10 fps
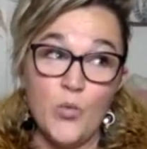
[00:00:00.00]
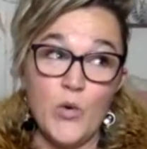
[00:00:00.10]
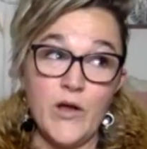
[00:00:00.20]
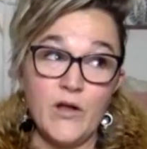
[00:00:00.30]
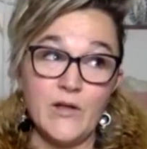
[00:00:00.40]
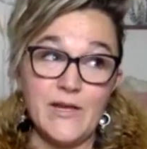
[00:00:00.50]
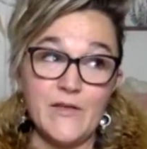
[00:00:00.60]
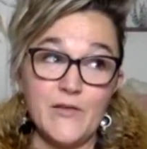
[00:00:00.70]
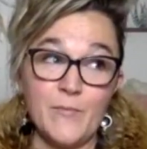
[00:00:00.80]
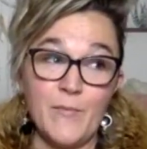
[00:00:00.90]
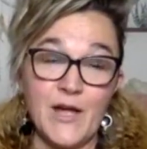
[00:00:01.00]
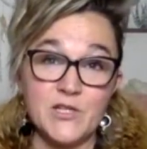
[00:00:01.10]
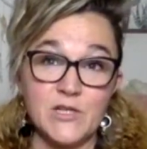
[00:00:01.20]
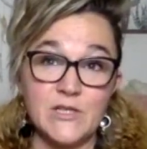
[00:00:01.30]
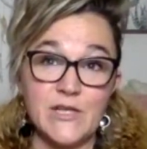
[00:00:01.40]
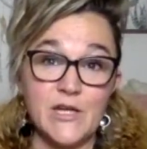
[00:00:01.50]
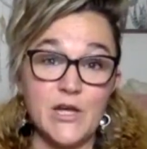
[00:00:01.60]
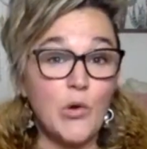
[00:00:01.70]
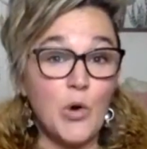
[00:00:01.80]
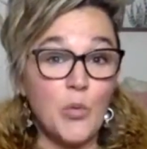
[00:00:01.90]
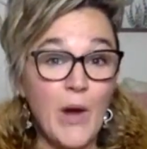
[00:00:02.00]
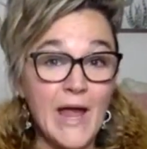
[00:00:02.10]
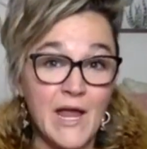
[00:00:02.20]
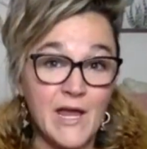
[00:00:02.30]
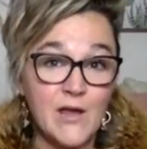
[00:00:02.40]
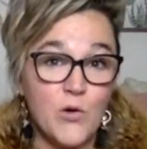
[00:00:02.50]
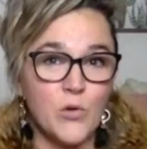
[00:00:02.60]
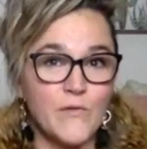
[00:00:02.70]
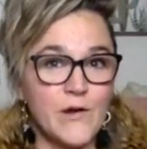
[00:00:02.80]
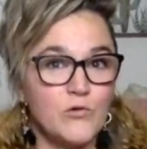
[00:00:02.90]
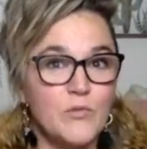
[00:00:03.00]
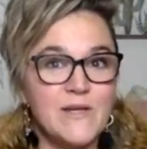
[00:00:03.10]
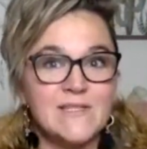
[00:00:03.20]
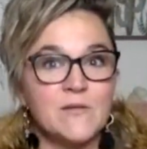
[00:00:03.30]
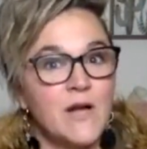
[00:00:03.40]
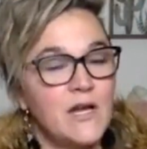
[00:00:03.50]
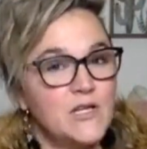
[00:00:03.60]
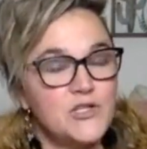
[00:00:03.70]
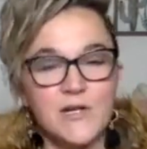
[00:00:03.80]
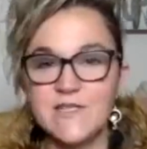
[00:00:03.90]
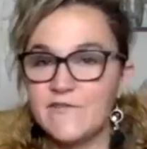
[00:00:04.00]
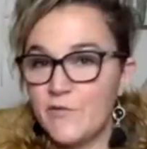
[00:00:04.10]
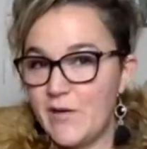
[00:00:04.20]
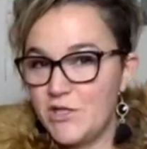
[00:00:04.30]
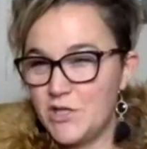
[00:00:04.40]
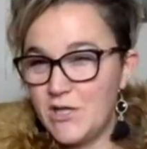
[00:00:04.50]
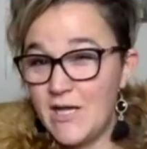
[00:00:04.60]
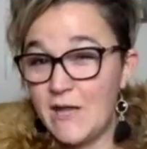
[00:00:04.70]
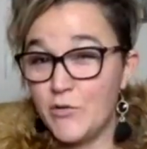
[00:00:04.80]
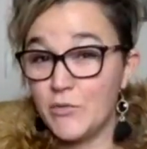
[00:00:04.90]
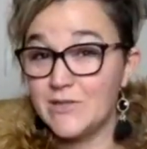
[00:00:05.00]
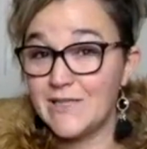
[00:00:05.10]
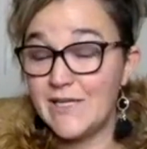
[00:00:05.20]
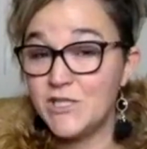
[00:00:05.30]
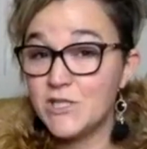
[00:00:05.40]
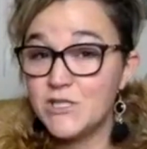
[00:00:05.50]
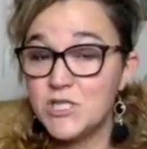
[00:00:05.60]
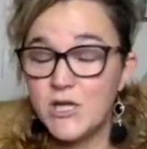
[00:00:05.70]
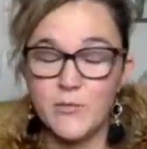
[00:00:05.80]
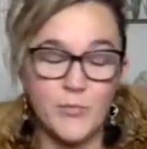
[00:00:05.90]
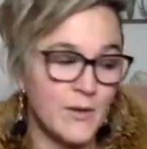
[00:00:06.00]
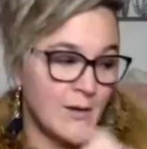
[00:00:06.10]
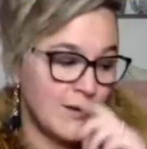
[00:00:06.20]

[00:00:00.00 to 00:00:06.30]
will either magically go away, or there will be some kind of transformation in the relationship.